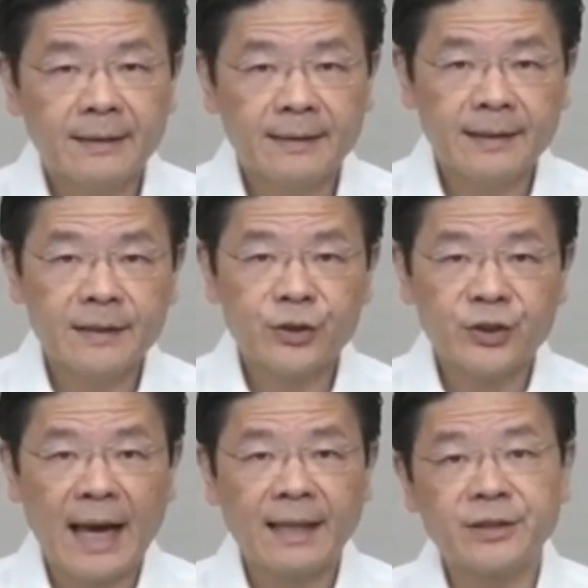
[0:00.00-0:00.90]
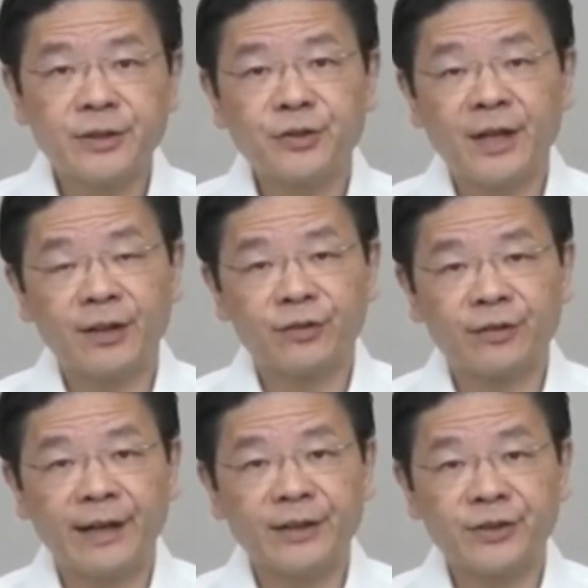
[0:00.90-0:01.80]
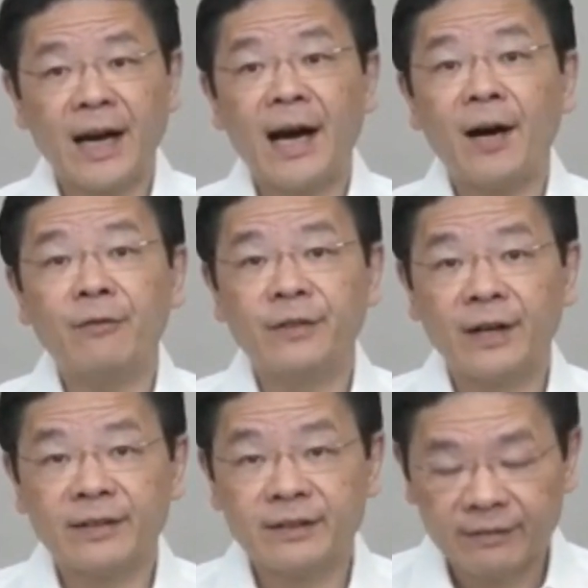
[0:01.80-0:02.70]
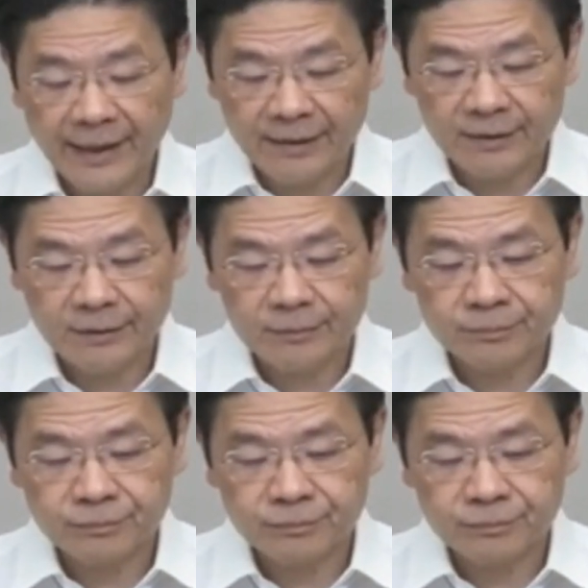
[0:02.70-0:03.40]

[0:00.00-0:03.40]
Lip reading: these challenges and threats are very real.